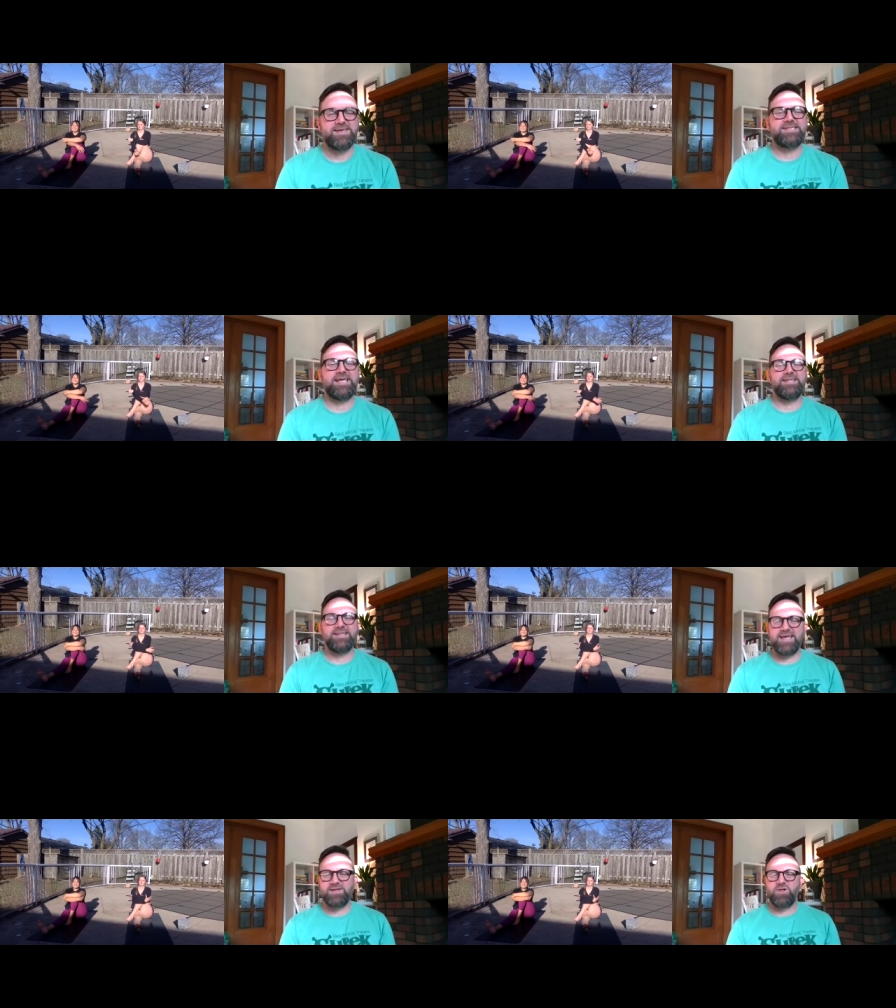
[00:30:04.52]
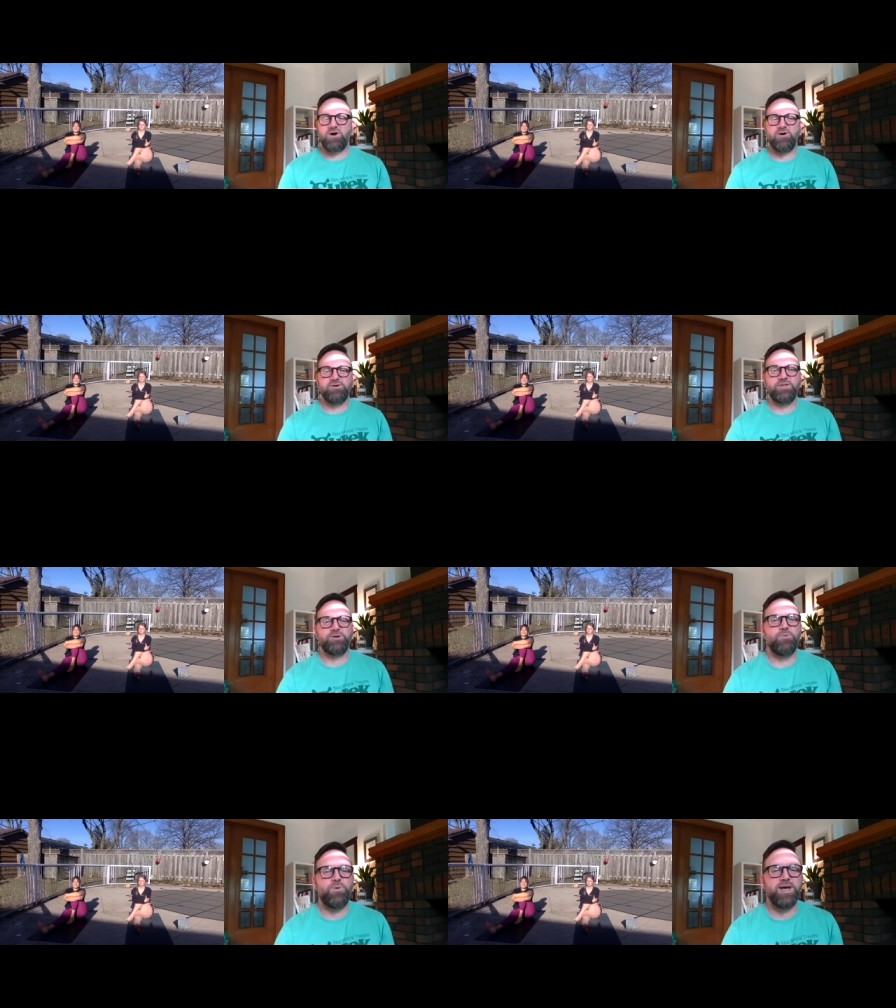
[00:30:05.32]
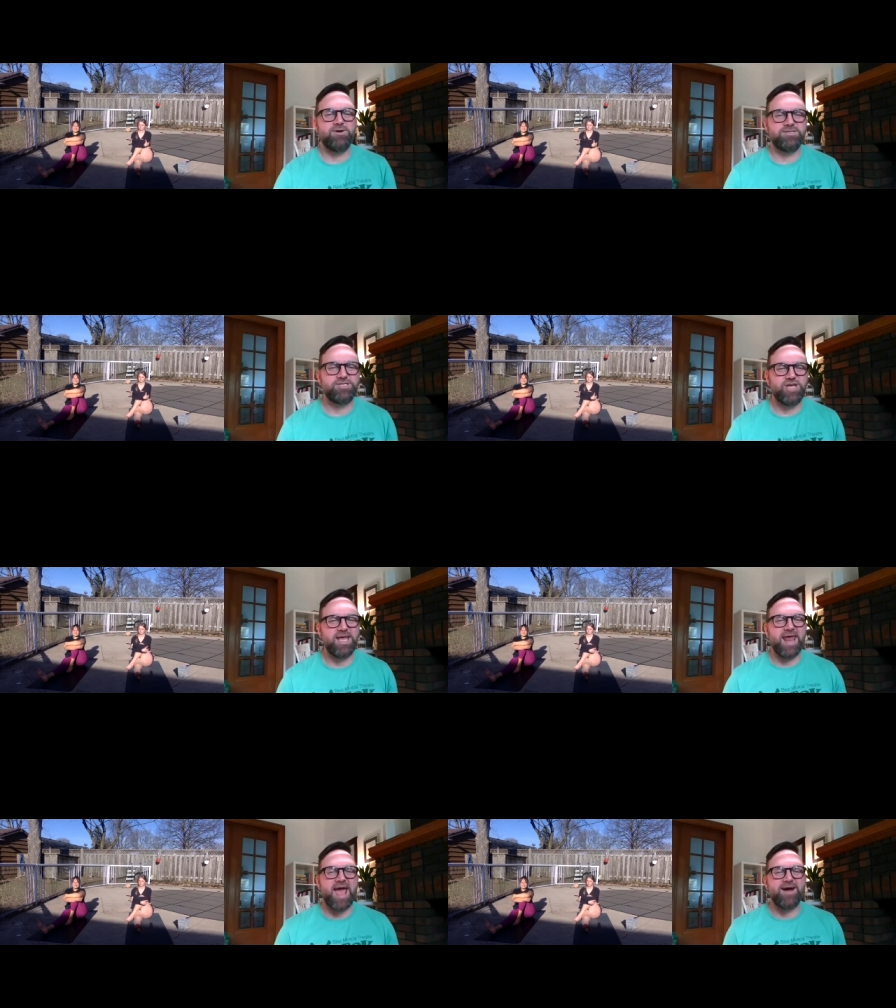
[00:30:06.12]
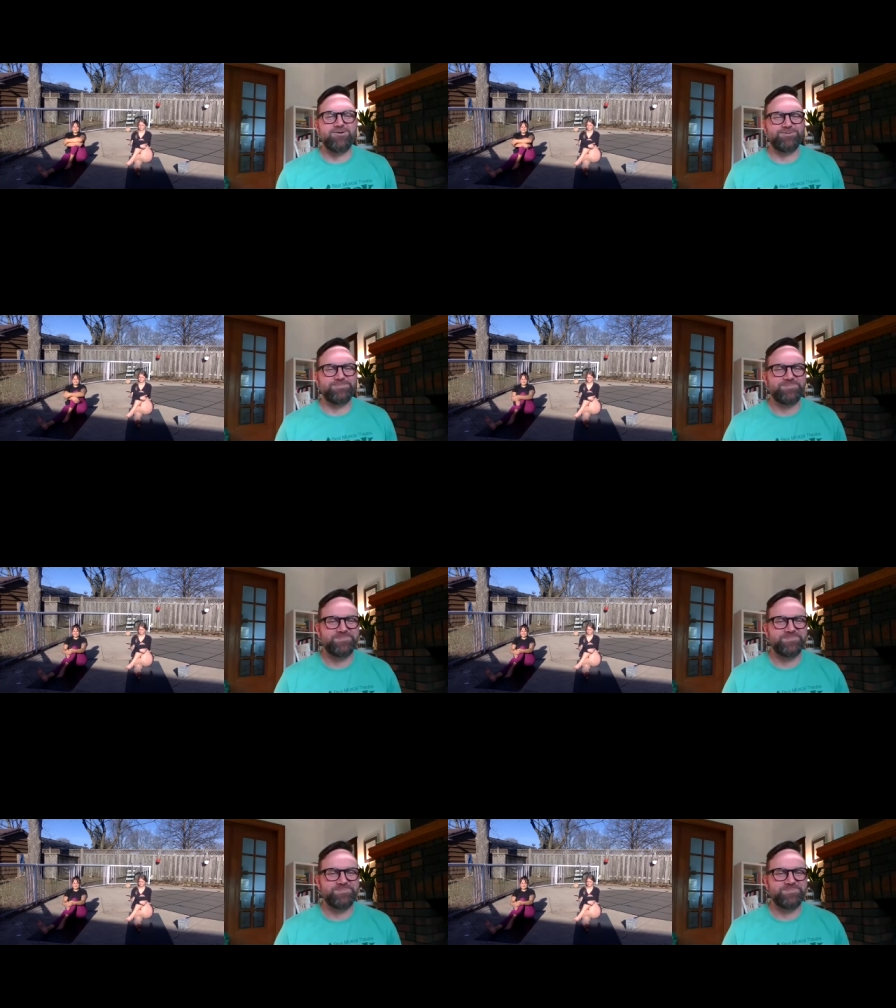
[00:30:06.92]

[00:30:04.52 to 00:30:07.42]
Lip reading: Extend the leg long, little wiggle, shake it out.